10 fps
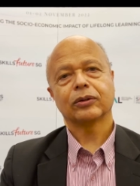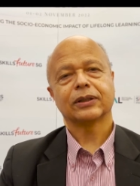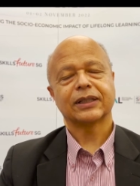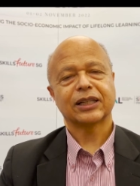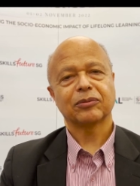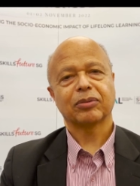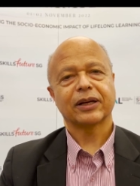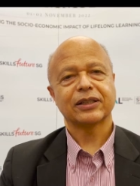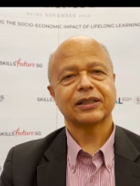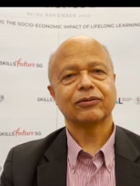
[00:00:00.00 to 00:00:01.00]
taking
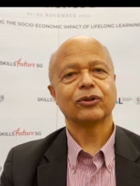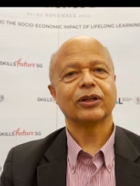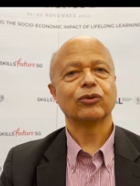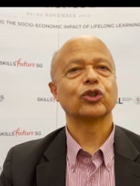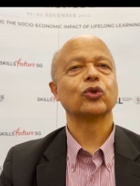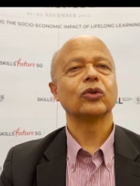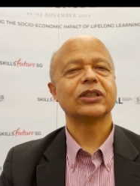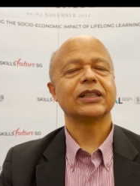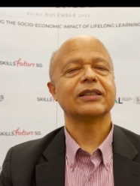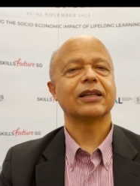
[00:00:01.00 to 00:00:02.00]
place in the school
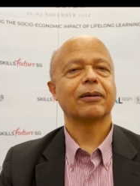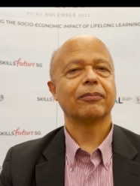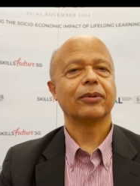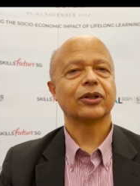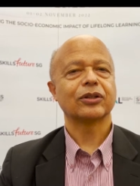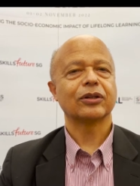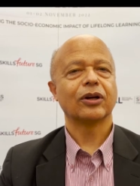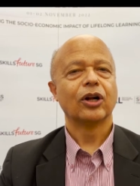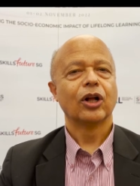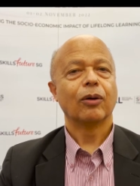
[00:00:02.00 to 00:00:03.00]
system, but
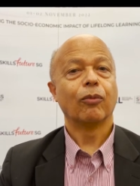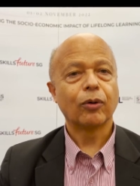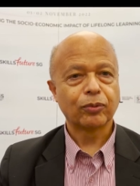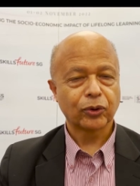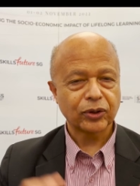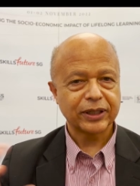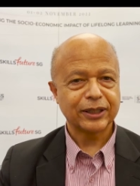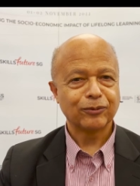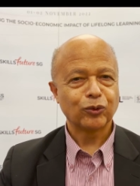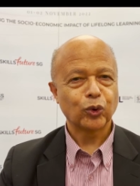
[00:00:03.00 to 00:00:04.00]
more broadly
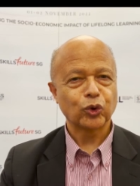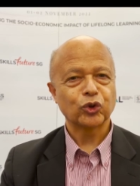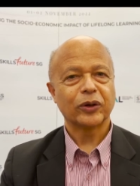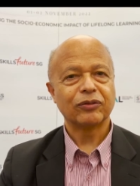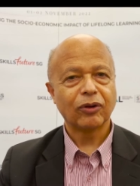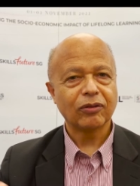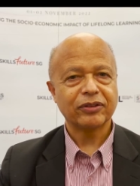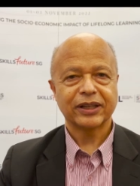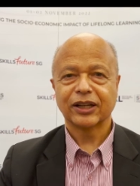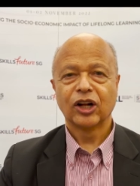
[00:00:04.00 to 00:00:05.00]
also
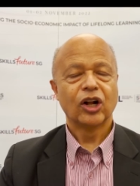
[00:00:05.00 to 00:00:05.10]
involving